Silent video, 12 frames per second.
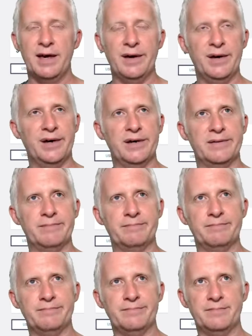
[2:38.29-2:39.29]

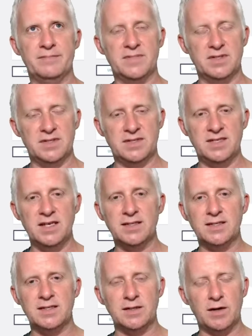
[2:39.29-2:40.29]

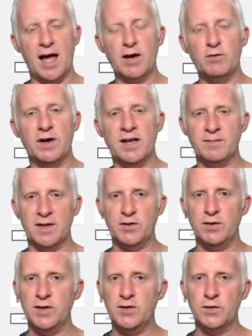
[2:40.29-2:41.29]
acronym that
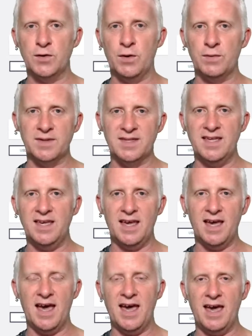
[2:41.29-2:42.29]
you need to know,
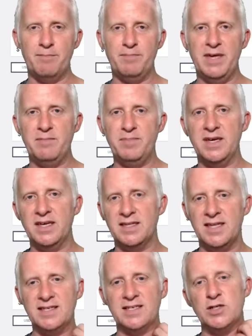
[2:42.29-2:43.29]
DAPP,
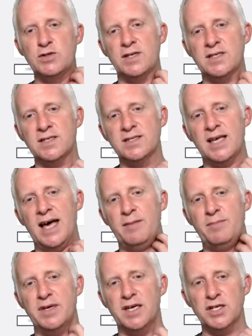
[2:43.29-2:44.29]
decentralized
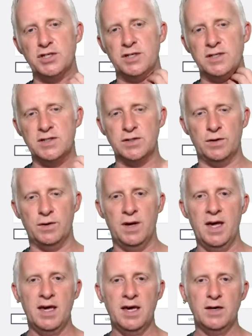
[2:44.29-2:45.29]
application. So
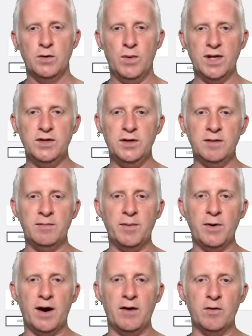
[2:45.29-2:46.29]
what you need to
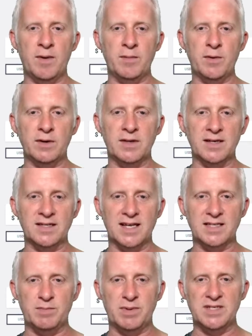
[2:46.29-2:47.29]
remember that
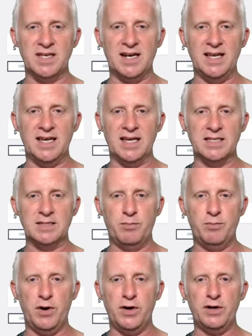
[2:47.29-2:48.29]
that's basically it's
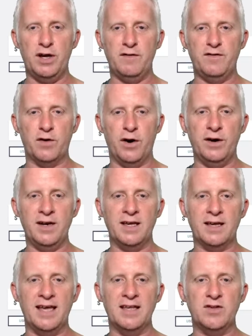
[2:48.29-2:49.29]
protocol for
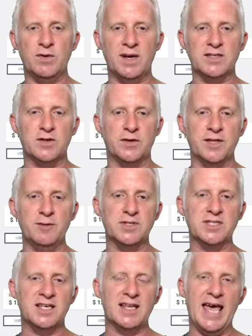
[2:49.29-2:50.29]
earning interest on
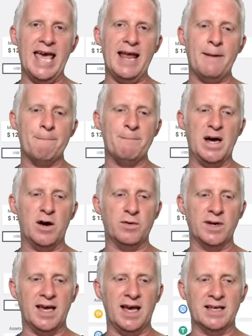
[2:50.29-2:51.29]
deposit and
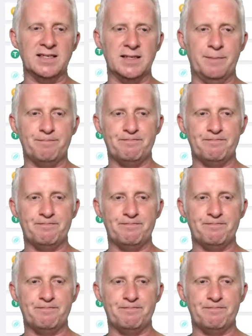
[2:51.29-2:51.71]
borrowing asset.